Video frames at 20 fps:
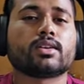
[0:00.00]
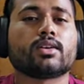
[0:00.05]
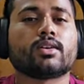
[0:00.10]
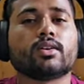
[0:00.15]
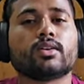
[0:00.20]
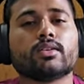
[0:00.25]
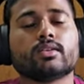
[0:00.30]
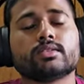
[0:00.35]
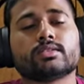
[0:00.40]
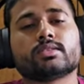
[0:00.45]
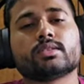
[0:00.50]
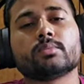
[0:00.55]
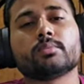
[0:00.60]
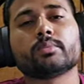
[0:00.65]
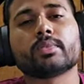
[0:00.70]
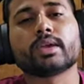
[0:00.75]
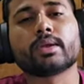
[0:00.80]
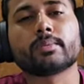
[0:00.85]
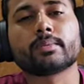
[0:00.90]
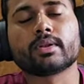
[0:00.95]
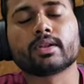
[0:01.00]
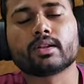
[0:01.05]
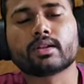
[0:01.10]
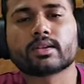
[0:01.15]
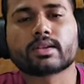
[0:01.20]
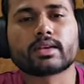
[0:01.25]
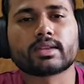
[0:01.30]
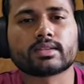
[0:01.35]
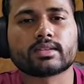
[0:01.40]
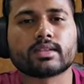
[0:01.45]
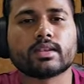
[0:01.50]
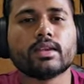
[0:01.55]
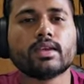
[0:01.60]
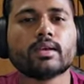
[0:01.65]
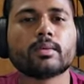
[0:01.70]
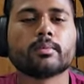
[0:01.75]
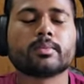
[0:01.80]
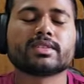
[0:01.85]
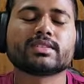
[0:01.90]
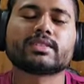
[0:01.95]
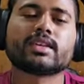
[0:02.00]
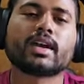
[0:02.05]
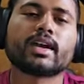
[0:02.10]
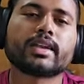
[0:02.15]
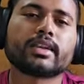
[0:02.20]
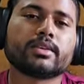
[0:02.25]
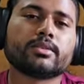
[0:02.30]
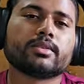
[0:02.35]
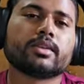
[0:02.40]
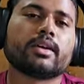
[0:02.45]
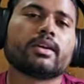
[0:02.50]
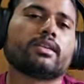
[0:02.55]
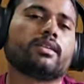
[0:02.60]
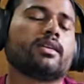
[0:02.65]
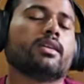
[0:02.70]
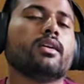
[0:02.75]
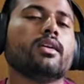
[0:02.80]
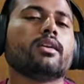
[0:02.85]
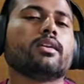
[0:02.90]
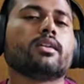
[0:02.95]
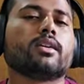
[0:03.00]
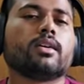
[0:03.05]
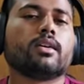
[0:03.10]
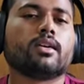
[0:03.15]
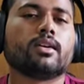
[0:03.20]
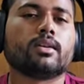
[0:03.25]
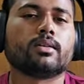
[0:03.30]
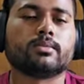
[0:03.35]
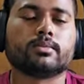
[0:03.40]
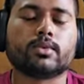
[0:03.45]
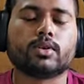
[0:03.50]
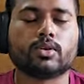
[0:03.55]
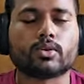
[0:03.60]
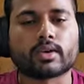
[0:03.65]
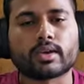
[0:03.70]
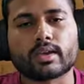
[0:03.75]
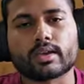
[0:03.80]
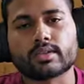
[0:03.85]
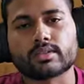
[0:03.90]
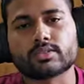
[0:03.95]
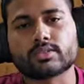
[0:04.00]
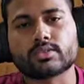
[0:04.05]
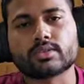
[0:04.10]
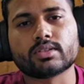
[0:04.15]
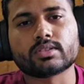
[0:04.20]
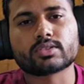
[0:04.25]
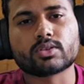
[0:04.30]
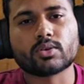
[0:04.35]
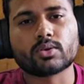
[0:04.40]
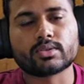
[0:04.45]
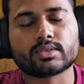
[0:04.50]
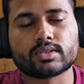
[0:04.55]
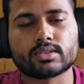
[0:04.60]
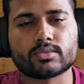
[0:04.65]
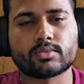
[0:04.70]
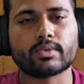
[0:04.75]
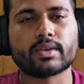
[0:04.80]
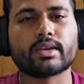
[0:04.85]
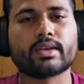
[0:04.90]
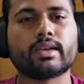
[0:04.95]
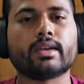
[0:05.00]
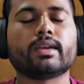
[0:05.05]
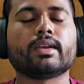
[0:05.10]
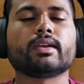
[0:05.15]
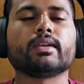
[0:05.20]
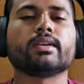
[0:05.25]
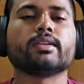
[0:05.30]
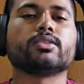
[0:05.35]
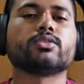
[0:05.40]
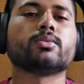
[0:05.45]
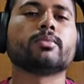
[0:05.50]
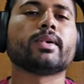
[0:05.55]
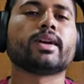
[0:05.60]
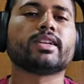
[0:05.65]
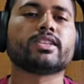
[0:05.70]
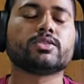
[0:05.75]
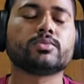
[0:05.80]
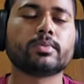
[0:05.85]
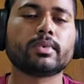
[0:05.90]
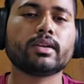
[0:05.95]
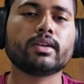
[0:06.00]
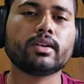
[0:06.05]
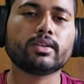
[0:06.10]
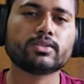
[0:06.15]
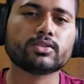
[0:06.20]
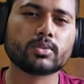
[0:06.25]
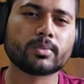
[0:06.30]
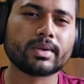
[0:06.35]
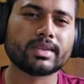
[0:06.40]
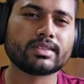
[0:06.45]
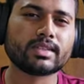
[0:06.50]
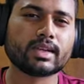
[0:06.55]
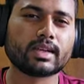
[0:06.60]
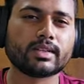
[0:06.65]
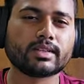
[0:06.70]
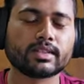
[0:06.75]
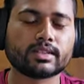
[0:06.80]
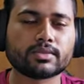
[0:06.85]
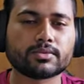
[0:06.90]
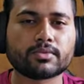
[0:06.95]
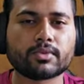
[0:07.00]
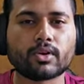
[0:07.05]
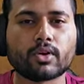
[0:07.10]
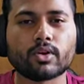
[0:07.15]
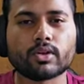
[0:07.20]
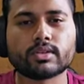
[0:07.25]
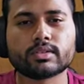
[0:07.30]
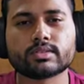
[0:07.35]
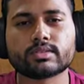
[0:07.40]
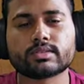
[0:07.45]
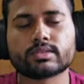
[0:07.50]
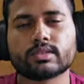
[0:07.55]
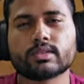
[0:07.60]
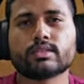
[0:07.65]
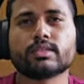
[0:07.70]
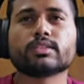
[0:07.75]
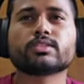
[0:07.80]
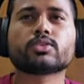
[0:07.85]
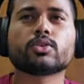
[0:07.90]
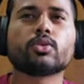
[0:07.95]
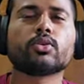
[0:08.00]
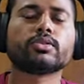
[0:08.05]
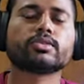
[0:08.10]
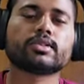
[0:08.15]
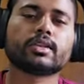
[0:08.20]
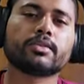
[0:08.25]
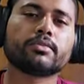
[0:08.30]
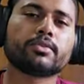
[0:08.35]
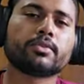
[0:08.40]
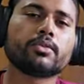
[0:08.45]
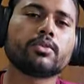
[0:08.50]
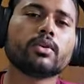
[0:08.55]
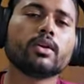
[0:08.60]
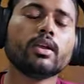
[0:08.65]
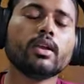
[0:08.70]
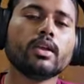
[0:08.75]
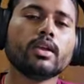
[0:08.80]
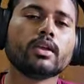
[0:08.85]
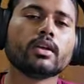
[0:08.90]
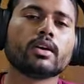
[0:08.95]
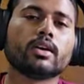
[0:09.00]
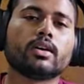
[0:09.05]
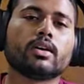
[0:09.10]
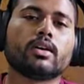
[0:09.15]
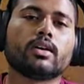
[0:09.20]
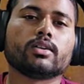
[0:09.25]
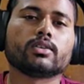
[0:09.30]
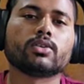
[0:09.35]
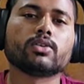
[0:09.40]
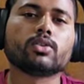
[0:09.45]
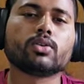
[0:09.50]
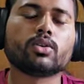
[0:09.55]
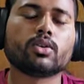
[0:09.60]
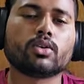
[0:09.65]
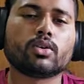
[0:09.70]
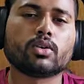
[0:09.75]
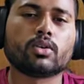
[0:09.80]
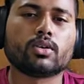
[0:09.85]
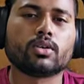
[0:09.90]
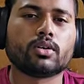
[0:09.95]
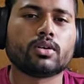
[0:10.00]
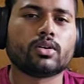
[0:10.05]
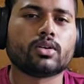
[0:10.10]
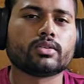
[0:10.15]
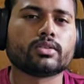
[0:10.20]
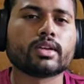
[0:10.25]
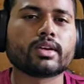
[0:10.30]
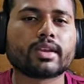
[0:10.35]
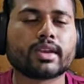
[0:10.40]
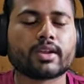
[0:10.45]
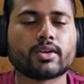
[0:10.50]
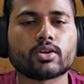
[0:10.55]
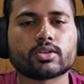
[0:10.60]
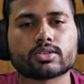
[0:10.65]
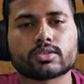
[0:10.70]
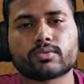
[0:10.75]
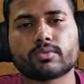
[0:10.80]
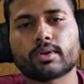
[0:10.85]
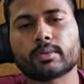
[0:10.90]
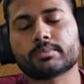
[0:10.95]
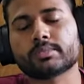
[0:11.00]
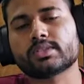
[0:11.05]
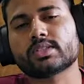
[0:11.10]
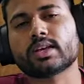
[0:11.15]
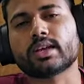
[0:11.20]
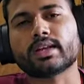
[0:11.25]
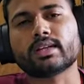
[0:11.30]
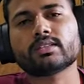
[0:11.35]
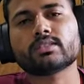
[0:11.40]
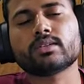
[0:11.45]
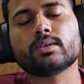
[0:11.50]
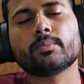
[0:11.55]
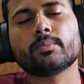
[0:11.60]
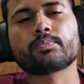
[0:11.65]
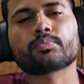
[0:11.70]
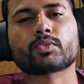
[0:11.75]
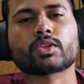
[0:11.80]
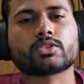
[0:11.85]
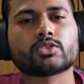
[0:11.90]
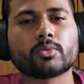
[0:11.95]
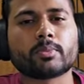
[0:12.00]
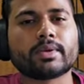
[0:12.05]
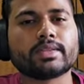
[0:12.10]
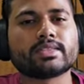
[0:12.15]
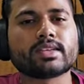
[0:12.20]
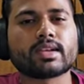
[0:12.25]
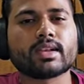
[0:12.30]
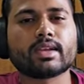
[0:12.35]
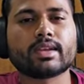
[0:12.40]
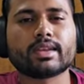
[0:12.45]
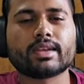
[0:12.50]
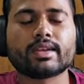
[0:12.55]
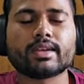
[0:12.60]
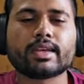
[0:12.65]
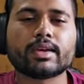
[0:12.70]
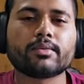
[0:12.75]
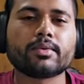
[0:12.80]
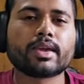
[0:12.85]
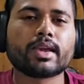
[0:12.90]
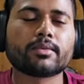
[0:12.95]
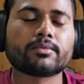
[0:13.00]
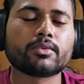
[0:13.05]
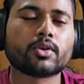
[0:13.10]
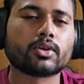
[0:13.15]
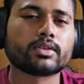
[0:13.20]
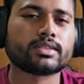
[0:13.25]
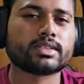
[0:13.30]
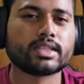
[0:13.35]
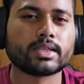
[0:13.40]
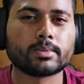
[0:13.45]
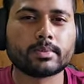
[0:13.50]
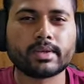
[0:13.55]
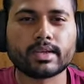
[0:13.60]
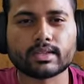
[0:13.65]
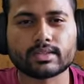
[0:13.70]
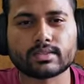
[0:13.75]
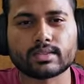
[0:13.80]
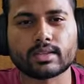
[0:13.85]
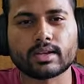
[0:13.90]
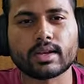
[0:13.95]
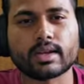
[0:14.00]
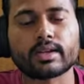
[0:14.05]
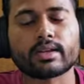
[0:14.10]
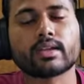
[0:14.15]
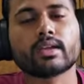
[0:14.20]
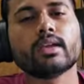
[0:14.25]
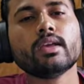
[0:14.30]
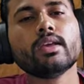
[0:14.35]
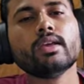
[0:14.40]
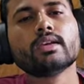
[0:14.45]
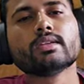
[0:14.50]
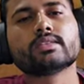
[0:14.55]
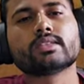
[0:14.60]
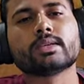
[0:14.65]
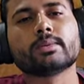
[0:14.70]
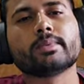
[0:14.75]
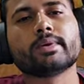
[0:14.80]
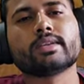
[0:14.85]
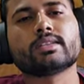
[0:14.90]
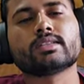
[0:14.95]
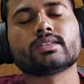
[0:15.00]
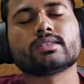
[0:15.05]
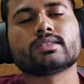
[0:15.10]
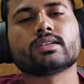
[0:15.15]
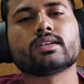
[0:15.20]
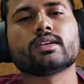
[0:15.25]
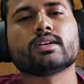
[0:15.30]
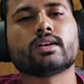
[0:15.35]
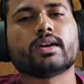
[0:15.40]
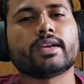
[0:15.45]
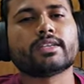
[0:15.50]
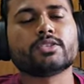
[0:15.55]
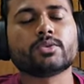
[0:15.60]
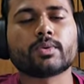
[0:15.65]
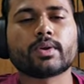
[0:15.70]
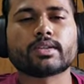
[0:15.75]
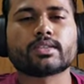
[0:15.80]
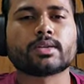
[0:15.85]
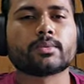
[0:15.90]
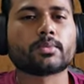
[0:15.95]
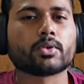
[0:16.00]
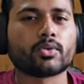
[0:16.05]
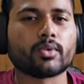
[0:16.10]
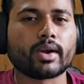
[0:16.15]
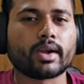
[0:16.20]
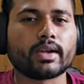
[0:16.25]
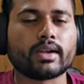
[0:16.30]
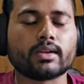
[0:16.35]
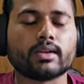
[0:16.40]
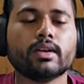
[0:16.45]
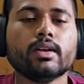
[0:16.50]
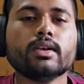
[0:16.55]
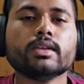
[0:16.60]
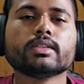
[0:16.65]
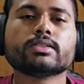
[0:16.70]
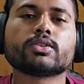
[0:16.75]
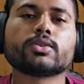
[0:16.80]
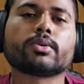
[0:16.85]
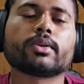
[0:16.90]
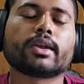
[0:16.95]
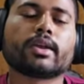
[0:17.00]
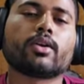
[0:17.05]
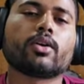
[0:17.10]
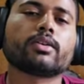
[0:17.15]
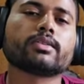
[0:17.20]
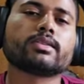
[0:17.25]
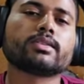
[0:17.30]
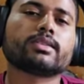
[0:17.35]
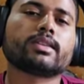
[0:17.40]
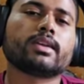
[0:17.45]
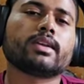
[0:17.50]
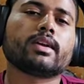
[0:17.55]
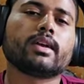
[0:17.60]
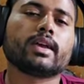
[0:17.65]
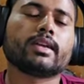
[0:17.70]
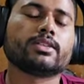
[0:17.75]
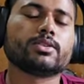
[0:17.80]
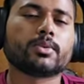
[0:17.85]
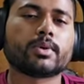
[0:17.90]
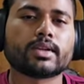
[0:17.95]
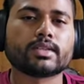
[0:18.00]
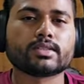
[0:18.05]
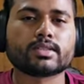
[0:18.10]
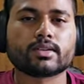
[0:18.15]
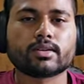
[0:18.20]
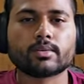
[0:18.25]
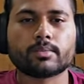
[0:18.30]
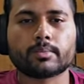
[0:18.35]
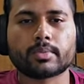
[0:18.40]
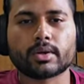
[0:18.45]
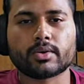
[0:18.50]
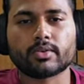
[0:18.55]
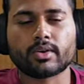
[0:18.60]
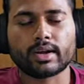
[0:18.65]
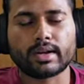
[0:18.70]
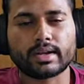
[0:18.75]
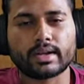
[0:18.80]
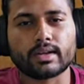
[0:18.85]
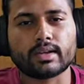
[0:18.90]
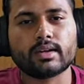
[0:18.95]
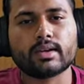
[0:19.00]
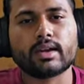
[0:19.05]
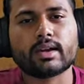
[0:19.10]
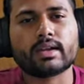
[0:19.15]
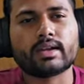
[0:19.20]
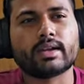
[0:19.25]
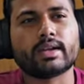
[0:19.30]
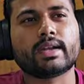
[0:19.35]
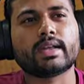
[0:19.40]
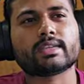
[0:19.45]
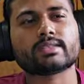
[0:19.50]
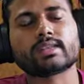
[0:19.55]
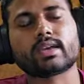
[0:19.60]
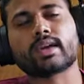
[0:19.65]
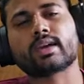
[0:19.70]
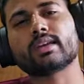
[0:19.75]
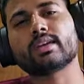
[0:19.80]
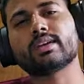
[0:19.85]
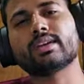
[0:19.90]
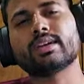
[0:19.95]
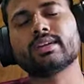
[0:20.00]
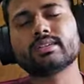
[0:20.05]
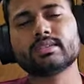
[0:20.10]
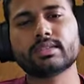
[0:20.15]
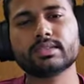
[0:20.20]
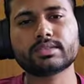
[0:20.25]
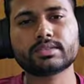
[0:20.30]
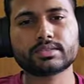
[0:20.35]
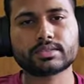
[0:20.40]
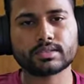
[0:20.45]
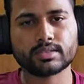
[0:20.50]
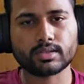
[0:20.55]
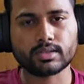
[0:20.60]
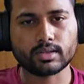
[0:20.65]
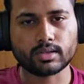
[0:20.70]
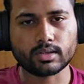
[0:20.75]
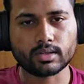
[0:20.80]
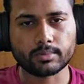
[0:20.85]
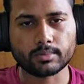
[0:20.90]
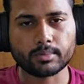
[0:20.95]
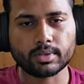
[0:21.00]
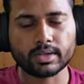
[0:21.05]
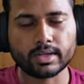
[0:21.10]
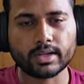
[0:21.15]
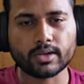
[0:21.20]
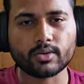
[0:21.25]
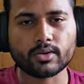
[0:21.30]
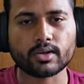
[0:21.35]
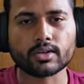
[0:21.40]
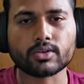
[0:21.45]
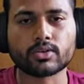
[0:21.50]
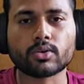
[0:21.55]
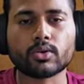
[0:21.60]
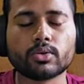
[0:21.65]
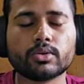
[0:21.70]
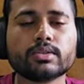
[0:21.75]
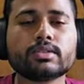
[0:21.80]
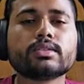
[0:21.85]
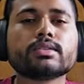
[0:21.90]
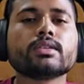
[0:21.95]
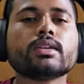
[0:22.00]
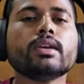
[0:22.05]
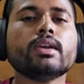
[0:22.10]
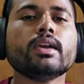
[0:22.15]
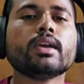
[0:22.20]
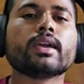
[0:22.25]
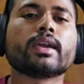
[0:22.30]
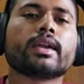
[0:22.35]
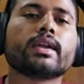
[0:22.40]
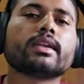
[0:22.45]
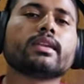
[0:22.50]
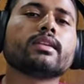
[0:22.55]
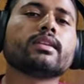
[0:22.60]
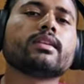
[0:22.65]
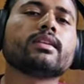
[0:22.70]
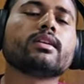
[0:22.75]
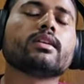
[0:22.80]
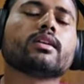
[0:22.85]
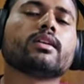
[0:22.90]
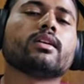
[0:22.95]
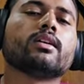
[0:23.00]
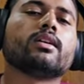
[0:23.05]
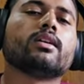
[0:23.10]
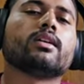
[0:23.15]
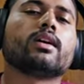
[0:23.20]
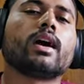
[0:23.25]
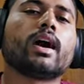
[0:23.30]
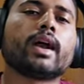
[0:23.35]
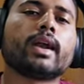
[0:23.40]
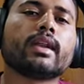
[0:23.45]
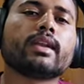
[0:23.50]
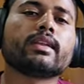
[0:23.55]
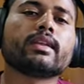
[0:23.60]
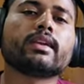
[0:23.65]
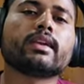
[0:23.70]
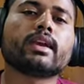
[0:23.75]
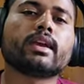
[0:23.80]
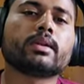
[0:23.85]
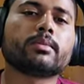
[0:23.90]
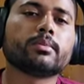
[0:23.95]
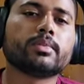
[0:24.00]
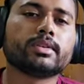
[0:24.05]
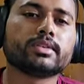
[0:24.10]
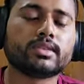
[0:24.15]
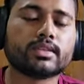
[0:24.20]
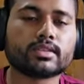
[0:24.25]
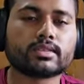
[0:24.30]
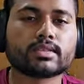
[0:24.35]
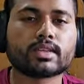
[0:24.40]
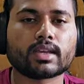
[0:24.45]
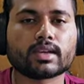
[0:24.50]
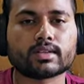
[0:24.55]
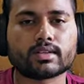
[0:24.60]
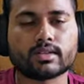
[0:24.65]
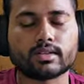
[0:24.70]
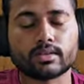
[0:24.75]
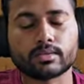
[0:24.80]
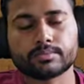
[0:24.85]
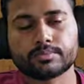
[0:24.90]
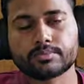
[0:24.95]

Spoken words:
or some people can misguide you that okay, so this course is very into management. So basically this falls, this course, if you go on the Clickhouse website, so basically in India we have got CBSE, right? CBSE is a education provider. So Clickhouse is an education provider and it has accredited this particular course in IT and business sector.